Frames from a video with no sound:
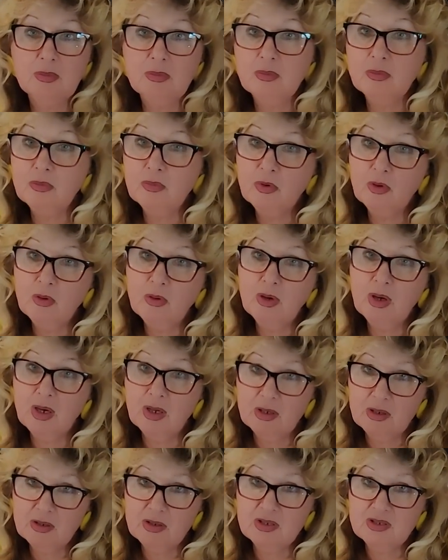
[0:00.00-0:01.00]
more
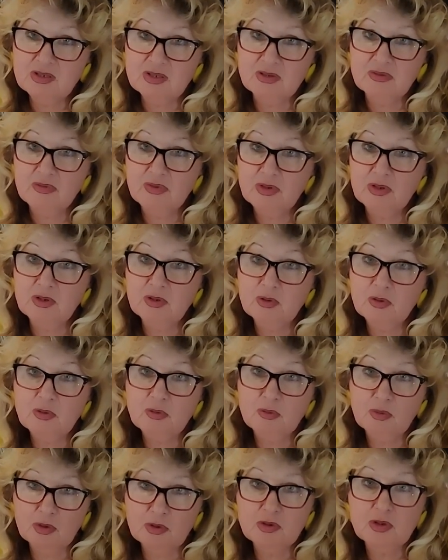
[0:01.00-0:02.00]
aggressively
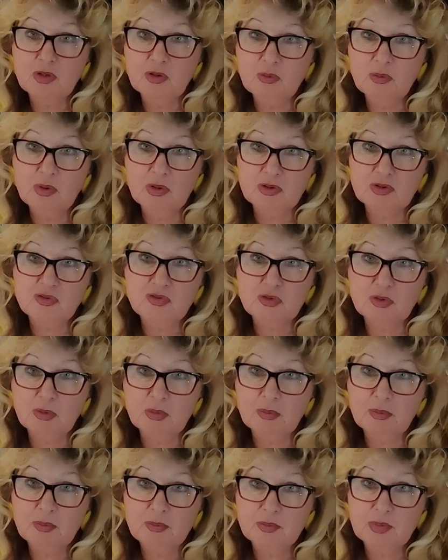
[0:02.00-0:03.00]
what he wants
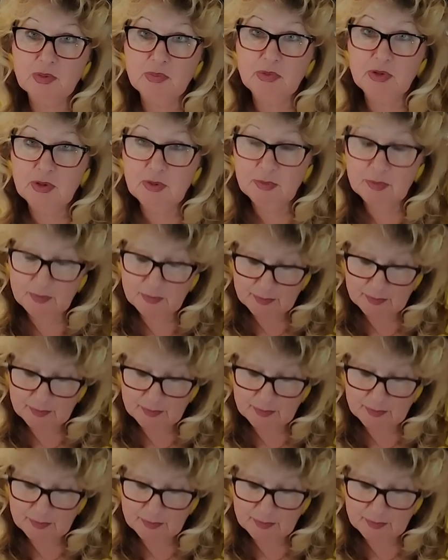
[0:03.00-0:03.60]
from BB.